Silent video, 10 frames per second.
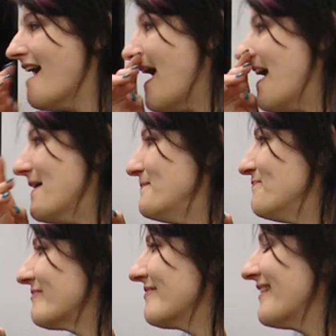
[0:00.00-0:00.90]
Um,
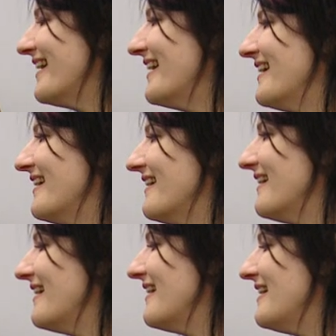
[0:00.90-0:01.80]

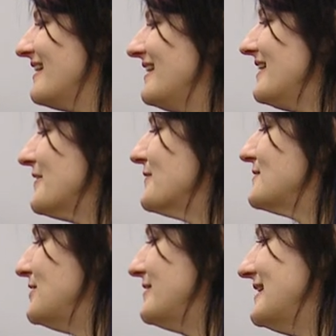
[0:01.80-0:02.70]
you know,
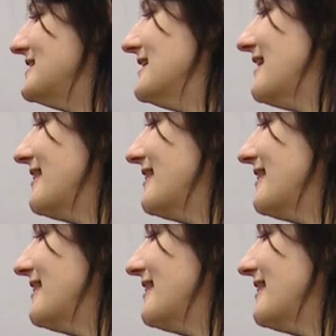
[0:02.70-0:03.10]
do you need to